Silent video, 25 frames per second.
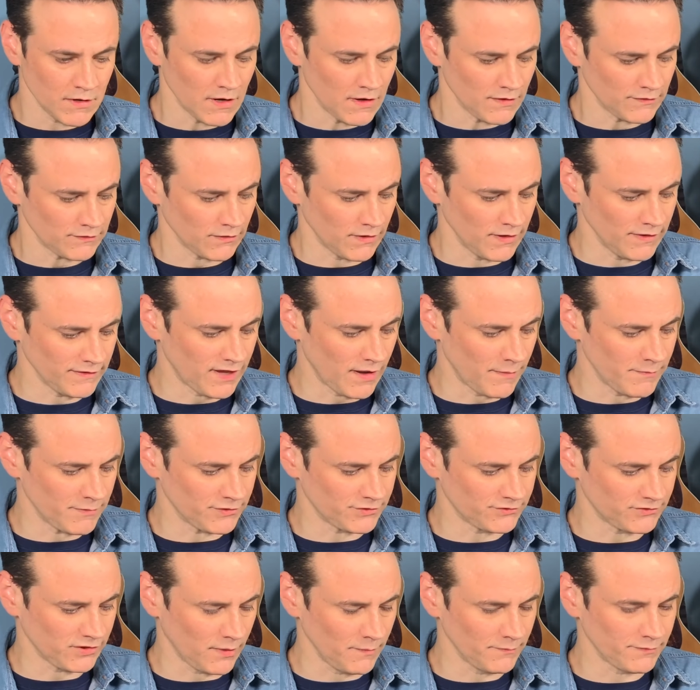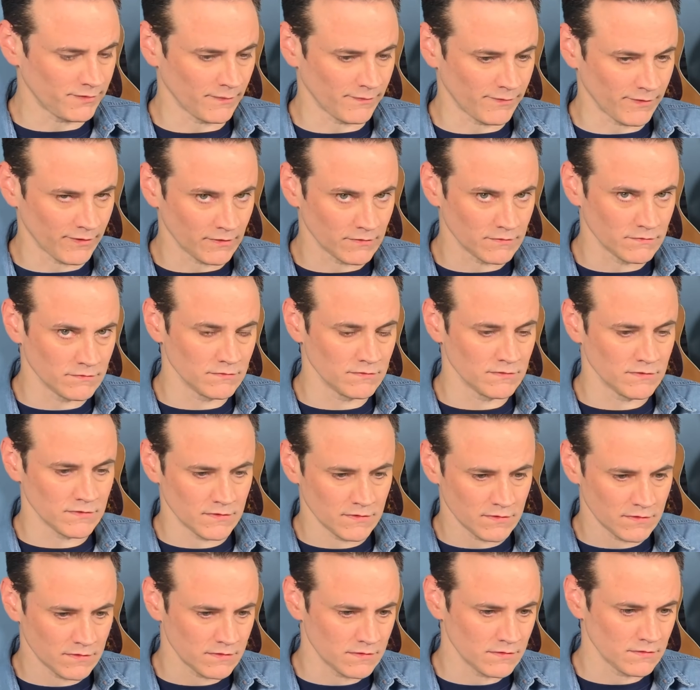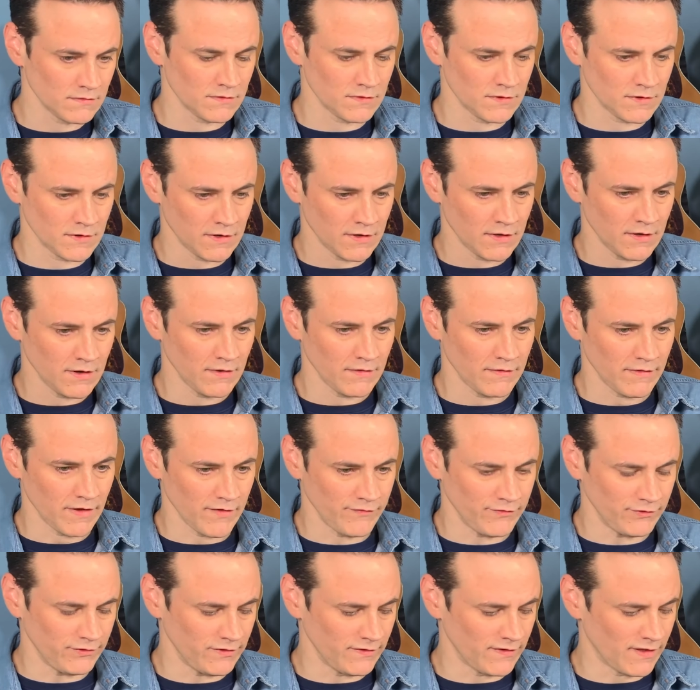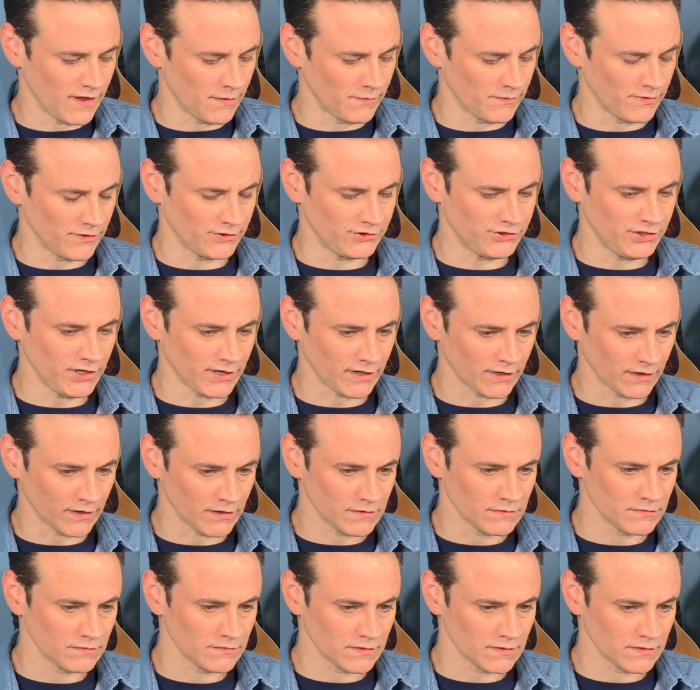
So anytime you strum something, if you do that with a chica,